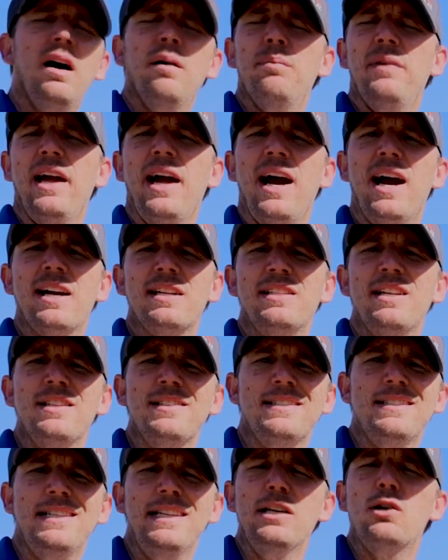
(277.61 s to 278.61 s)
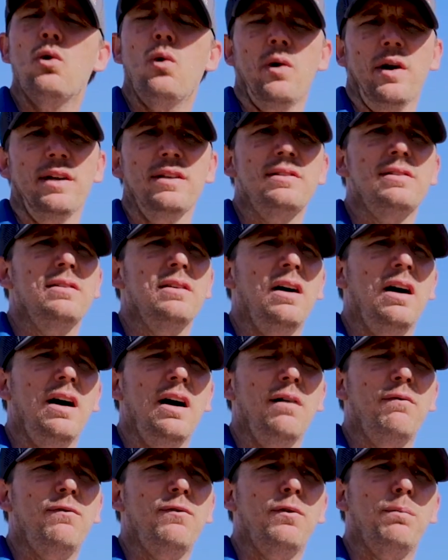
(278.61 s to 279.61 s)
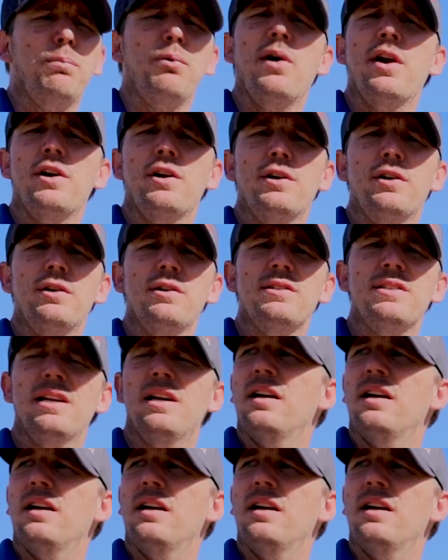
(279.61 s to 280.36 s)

They act as decoys for predators